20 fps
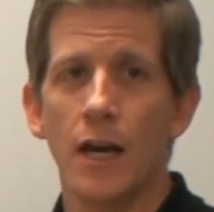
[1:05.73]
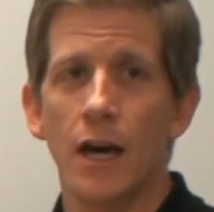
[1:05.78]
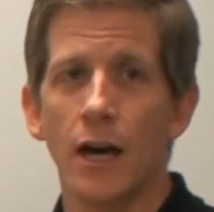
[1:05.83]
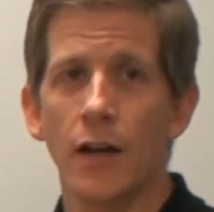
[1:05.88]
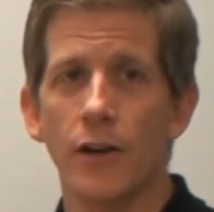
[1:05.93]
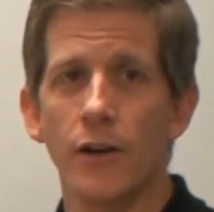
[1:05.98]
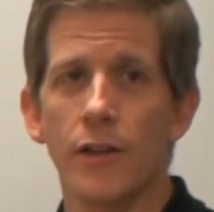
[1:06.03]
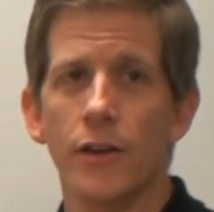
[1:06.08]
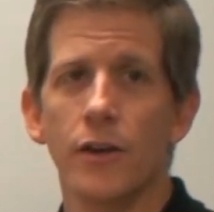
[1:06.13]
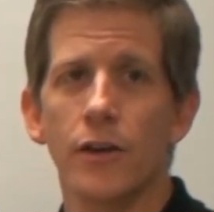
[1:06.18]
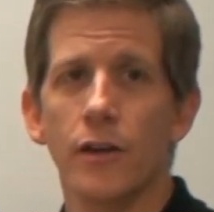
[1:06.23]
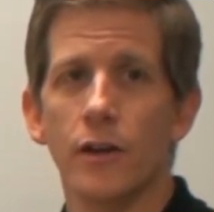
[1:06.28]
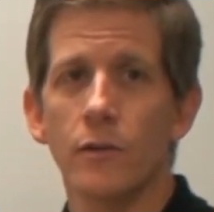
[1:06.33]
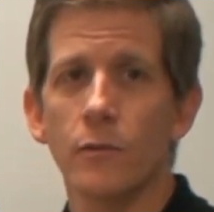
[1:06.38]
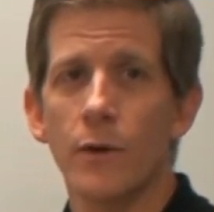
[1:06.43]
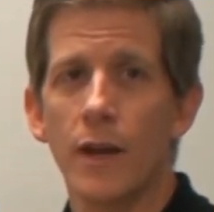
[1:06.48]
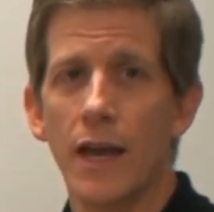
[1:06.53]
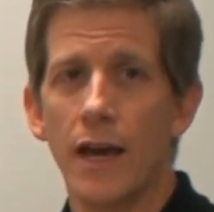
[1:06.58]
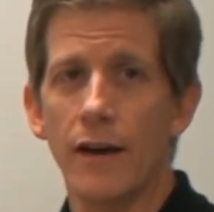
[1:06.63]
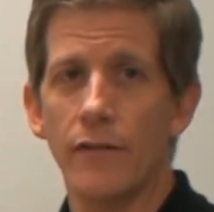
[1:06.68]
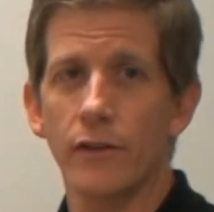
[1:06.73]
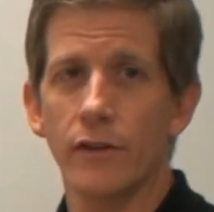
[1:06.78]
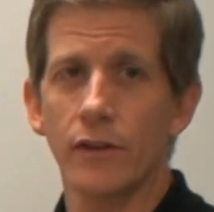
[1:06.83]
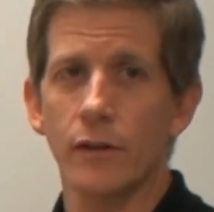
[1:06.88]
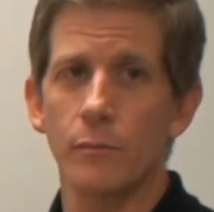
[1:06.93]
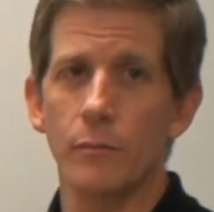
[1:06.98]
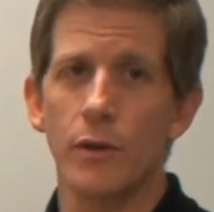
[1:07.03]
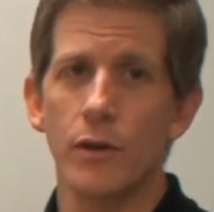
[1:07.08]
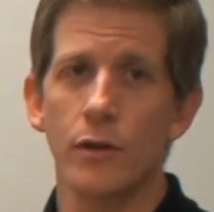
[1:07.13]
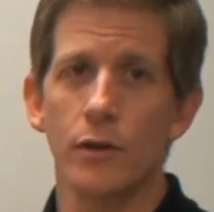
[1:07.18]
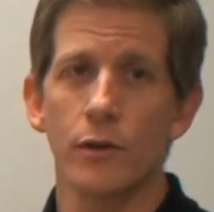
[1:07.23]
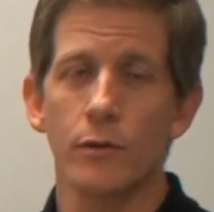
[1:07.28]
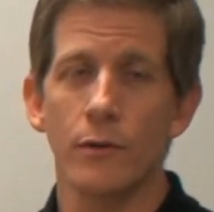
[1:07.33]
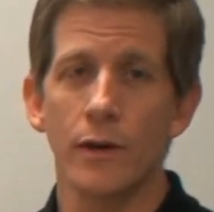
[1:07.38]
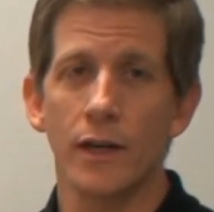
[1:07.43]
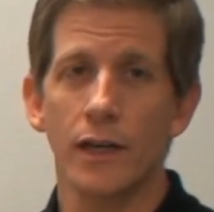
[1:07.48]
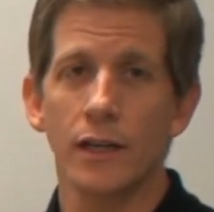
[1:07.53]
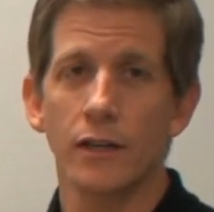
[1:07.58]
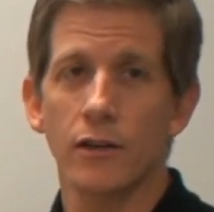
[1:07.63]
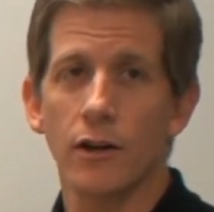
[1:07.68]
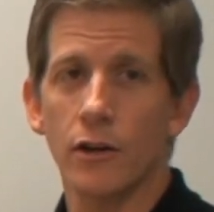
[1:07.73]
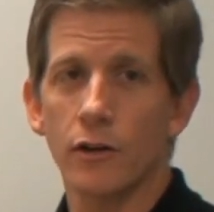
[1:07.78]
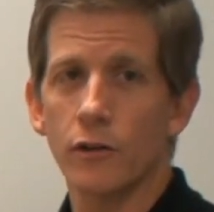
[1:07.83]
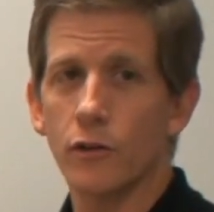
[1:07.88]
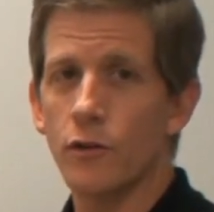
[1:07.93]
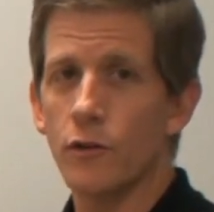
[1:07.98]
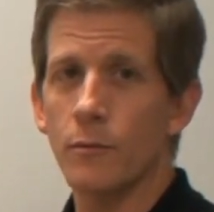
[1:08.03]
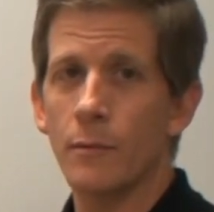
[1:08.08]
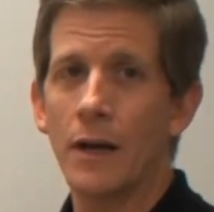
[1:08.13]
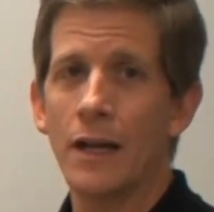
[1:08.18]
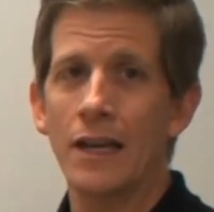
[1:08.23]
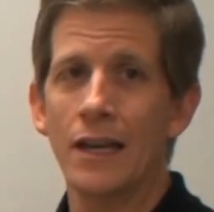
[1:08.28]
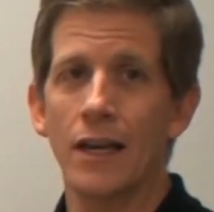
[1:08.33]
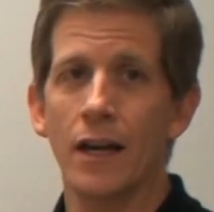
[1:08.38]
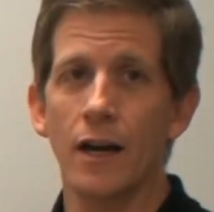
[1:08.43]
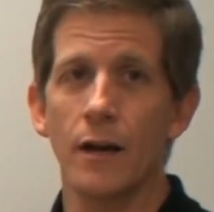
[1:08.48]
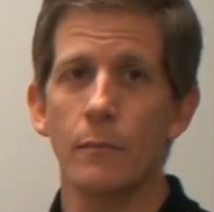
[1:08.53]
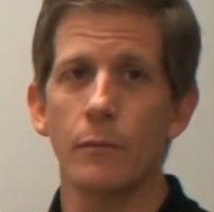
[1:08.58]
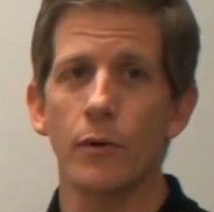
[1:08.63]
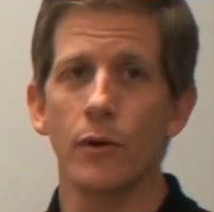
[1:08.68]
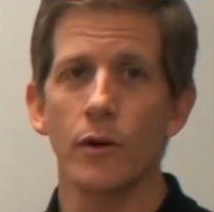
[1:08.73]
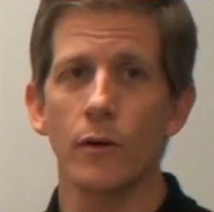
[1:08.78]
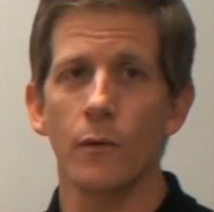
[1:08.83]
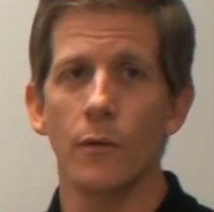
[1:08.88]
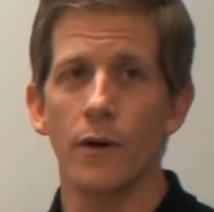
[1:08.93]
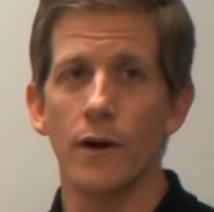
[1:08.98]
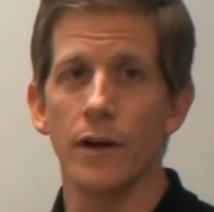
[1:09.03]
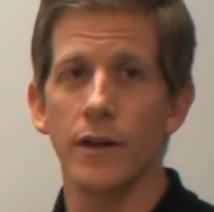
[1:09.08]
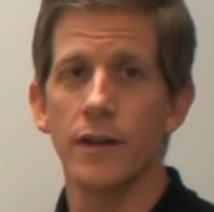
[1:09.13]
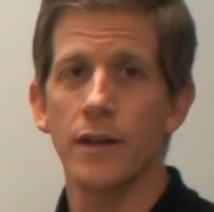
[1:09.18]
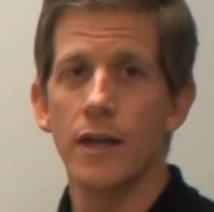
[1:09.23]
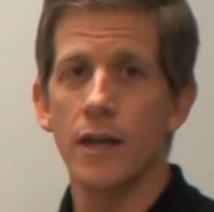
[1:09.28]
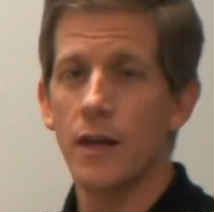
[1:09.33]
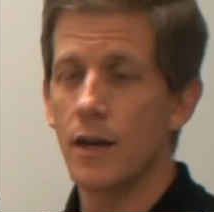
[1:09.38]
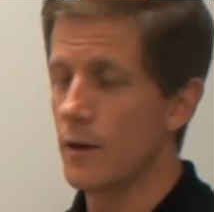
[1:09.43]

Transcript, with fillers: Under the hood, we have a computer running Darkroom nine point one.